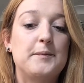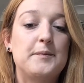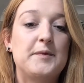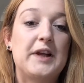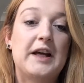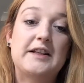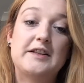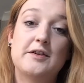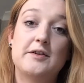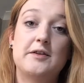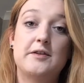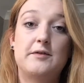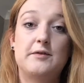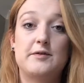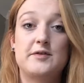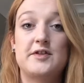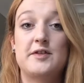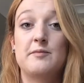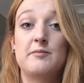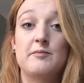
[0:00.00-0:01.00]
they do
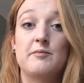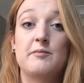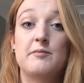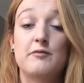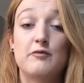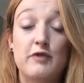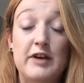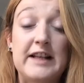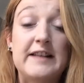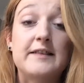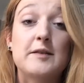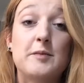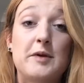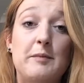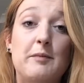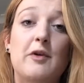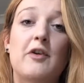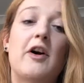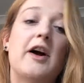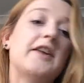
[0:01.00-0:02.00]
some reasonably
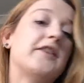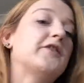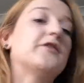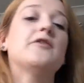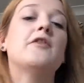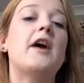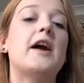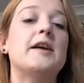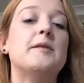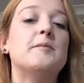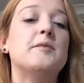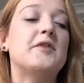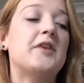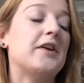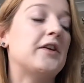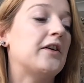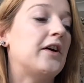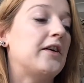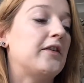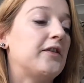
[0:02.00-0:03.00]
priced frames,
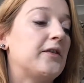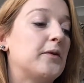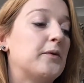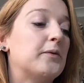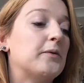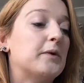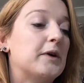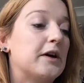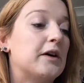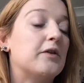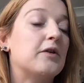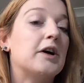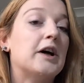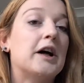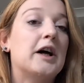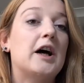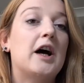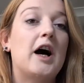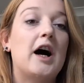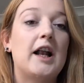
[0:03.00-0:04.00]
and I thought, well,
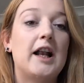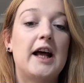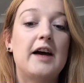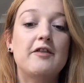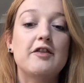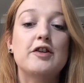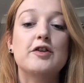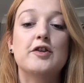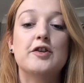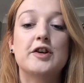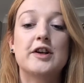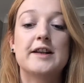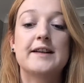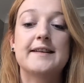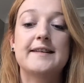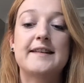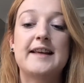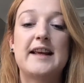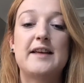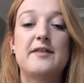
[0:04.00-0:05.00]
I'll have a look and
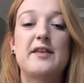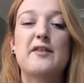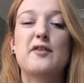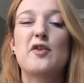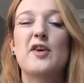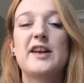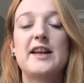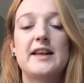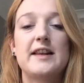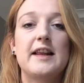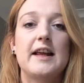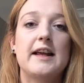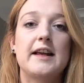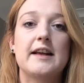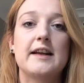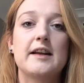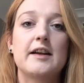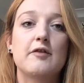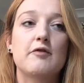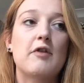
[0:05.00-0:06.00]
see if they've got anything
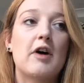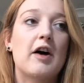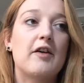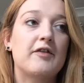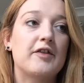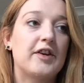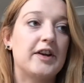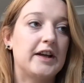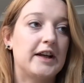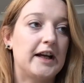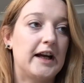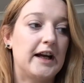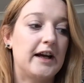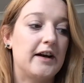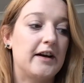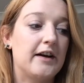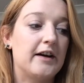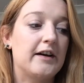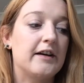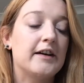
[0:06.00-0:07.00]
rather than get
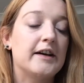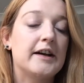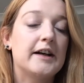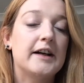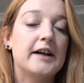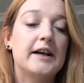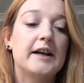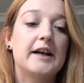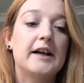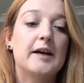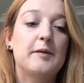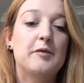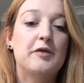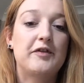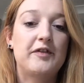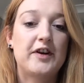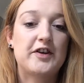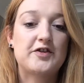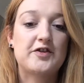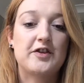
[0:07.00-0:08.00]
her
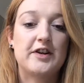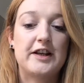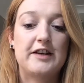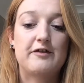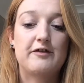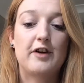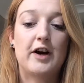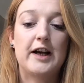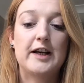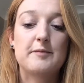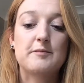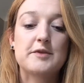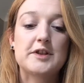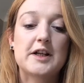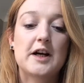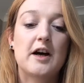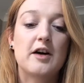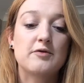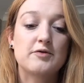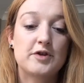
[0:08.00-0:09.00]
professionally framed.
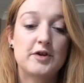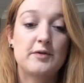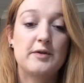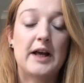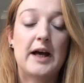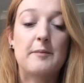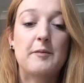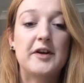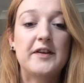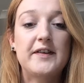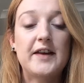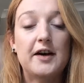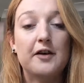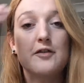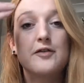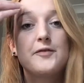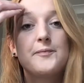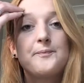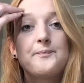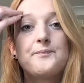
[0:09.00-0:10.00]
I'll do that
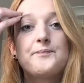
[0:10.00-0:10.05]
myself.